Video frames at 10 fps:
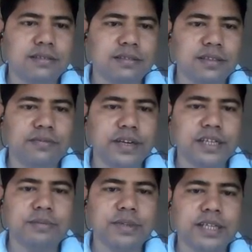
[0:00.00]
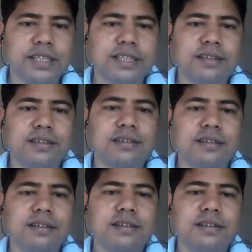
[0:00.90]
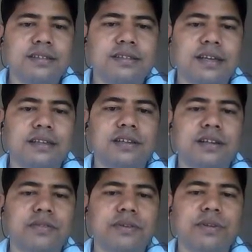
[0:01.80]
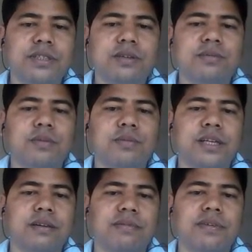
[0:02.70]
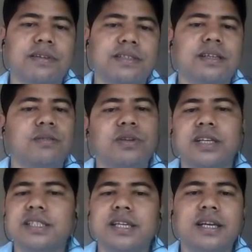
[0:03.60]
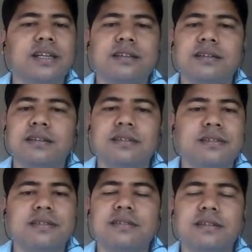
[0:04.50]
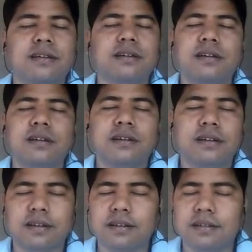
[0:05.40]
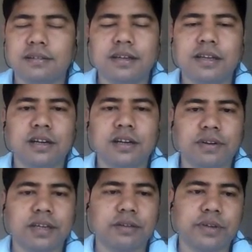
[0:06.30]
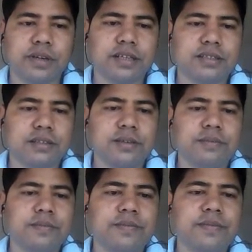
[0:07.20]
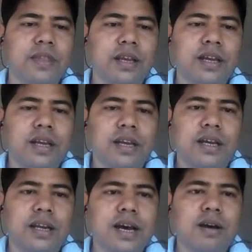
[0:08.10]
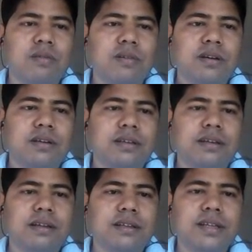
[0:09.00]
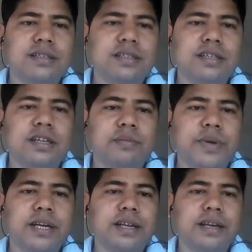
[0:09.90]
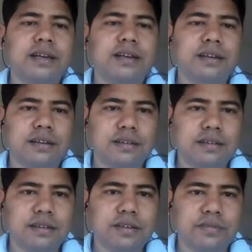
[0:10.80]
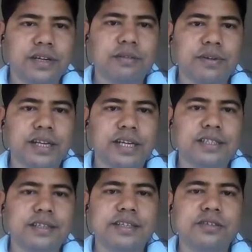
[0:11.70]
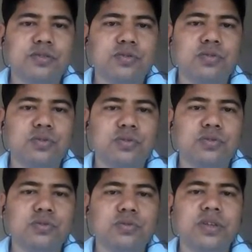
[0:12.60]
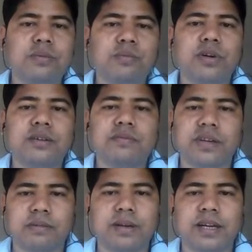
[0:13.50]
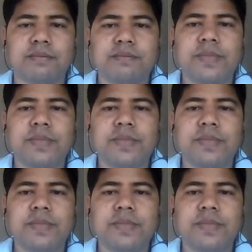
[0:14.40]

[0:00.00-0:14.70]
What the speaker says: refractive index at the central frequency of the optical pulse. We can say it this is the linear refractive index. Okay? Now the intensity dependent refractive index leads to two important phenomena: